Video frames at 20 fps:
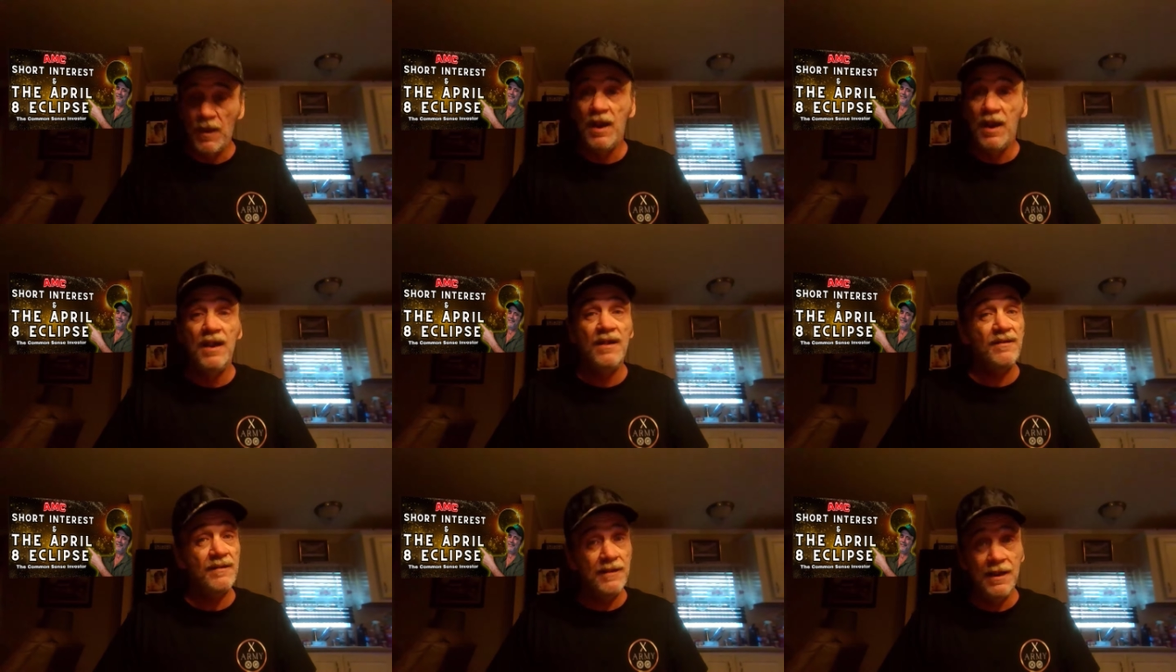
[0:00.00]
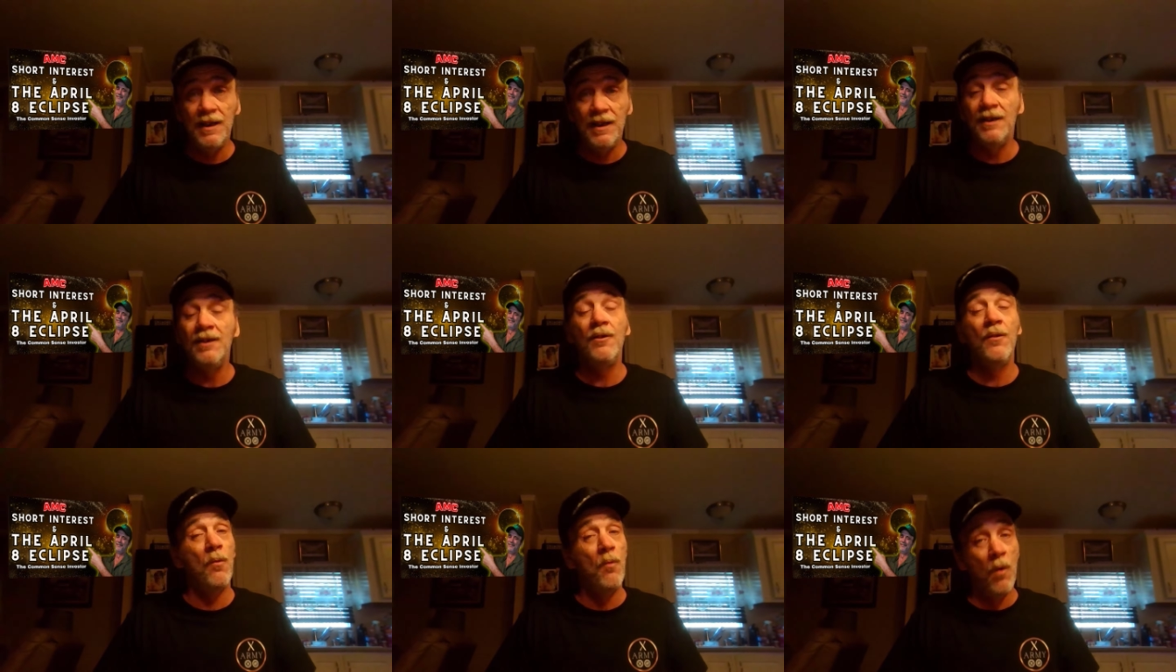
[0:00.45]
it's the
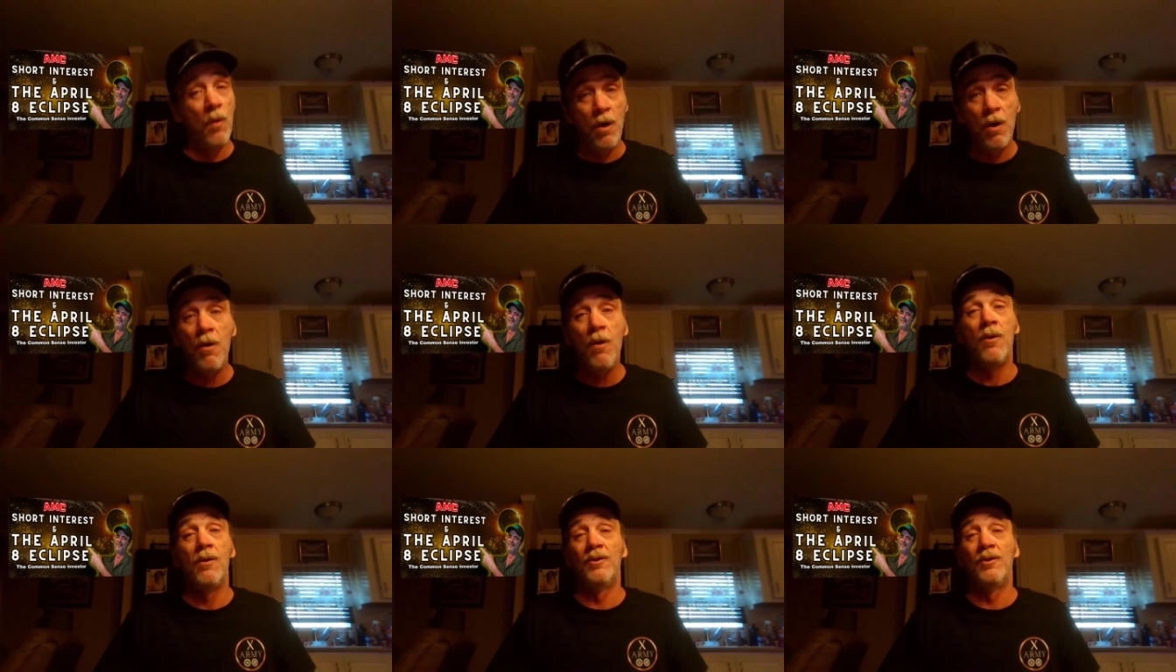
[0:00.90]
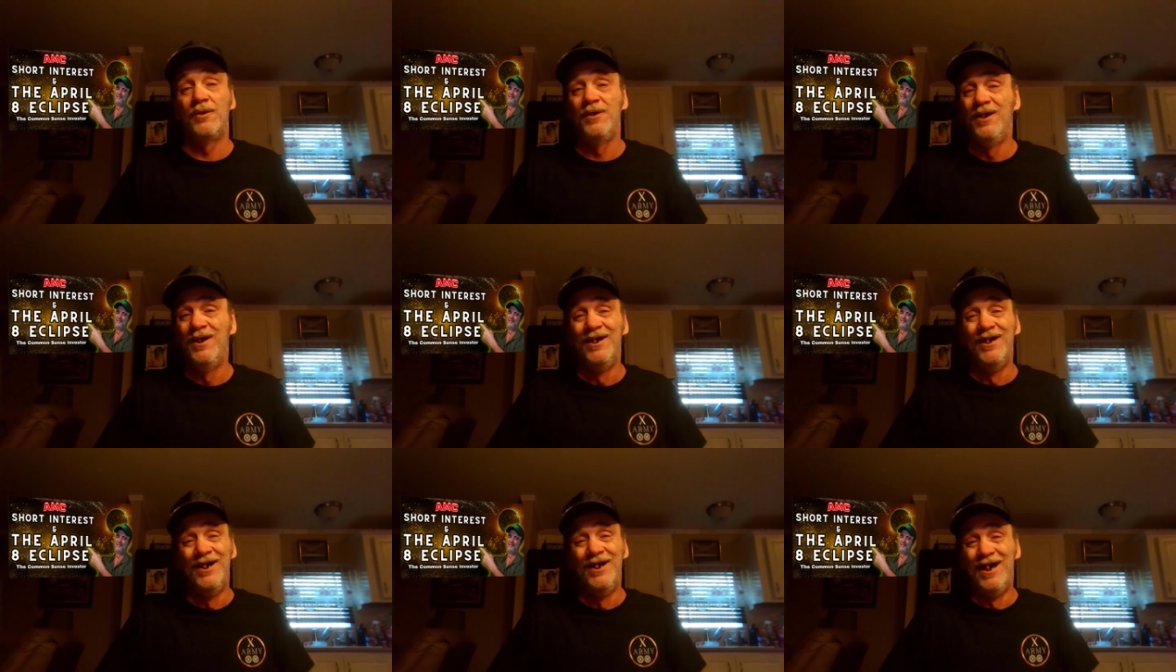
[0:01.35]
end of the world.
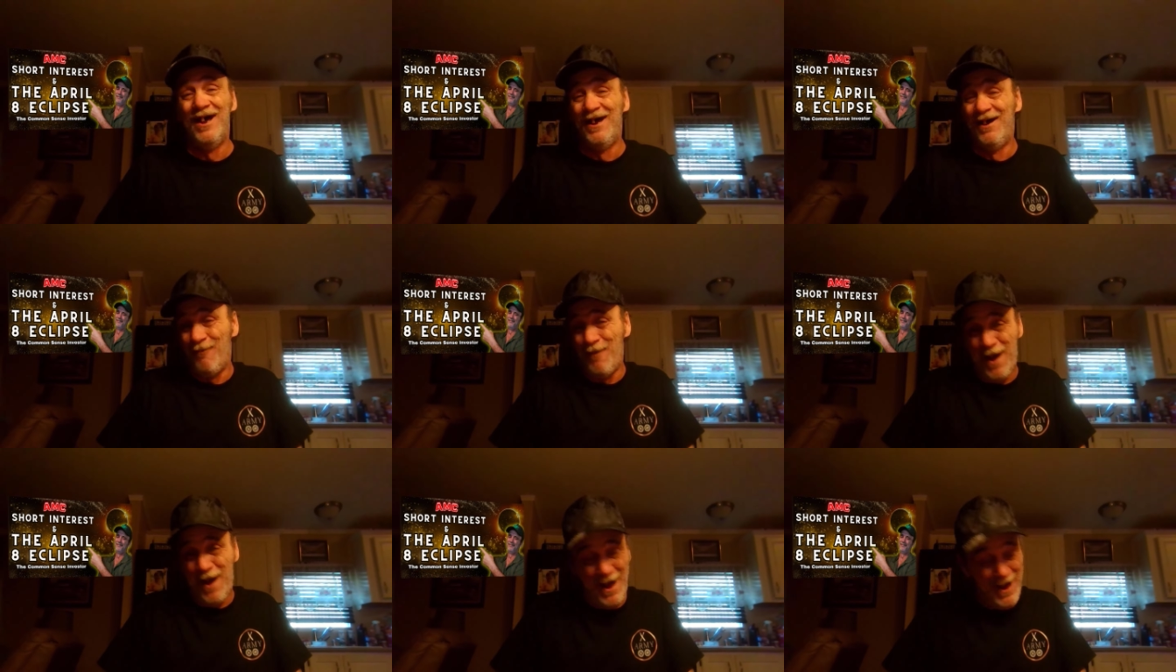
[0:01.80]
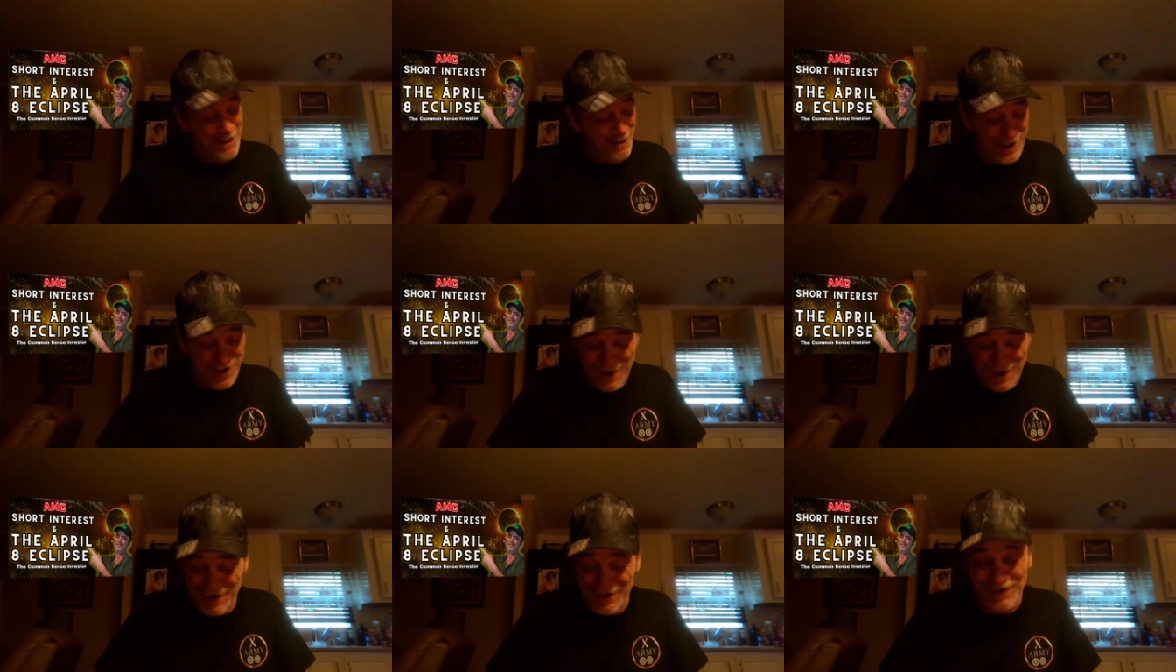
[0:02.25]

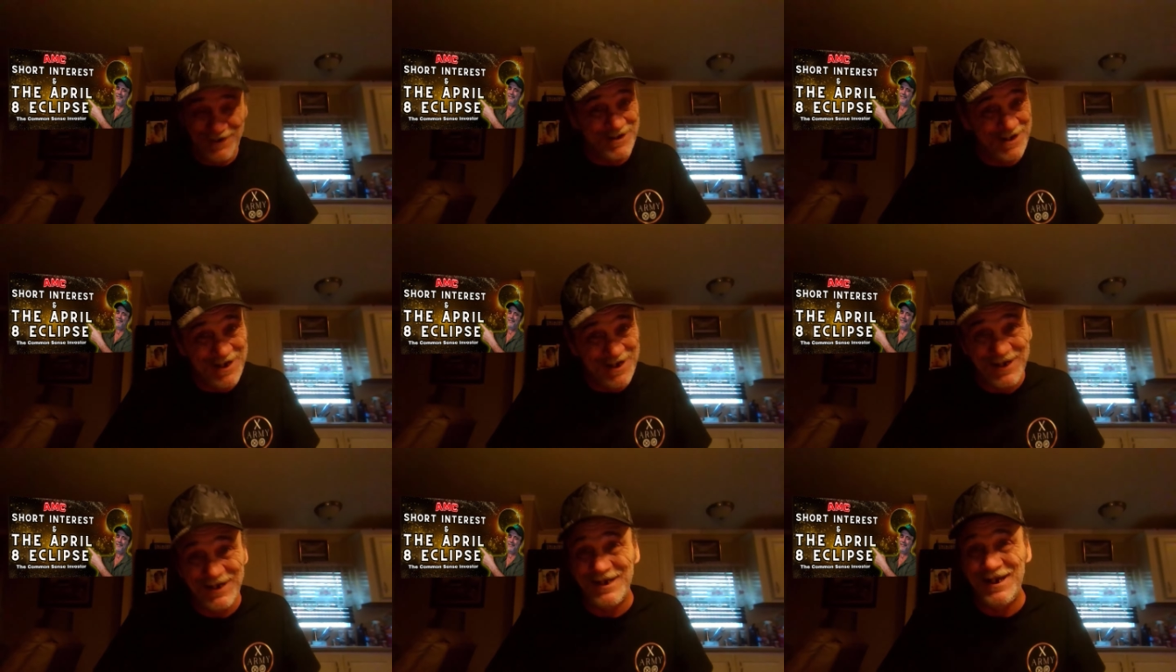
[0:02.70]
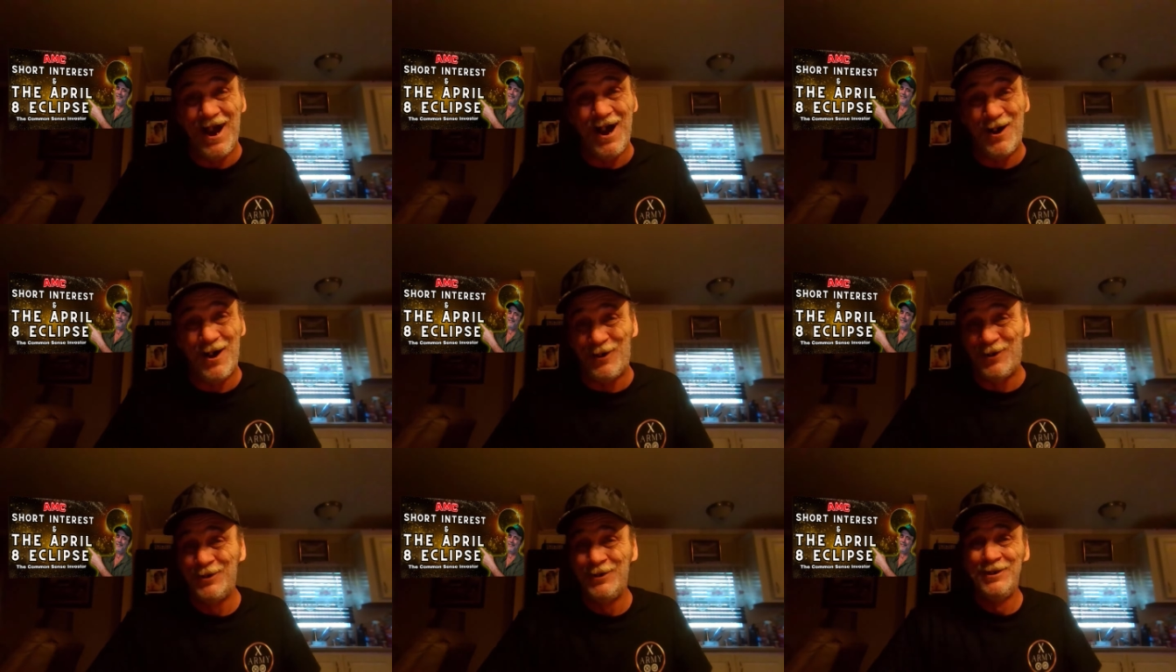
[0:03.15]
I hate to tell
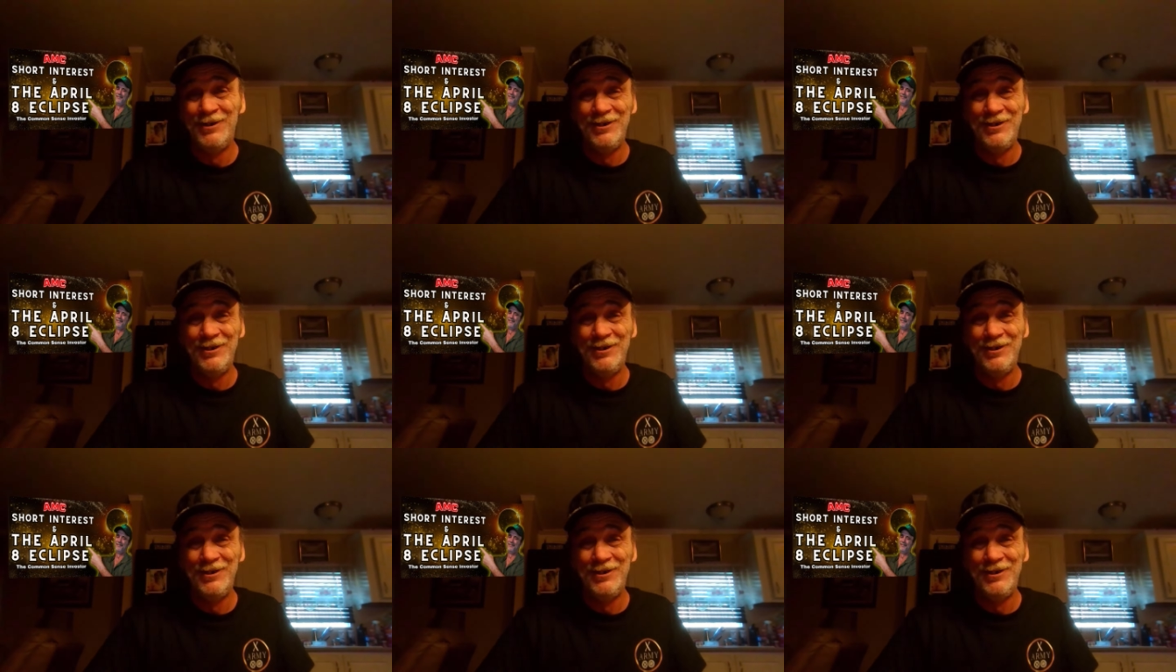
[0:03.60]
y'all.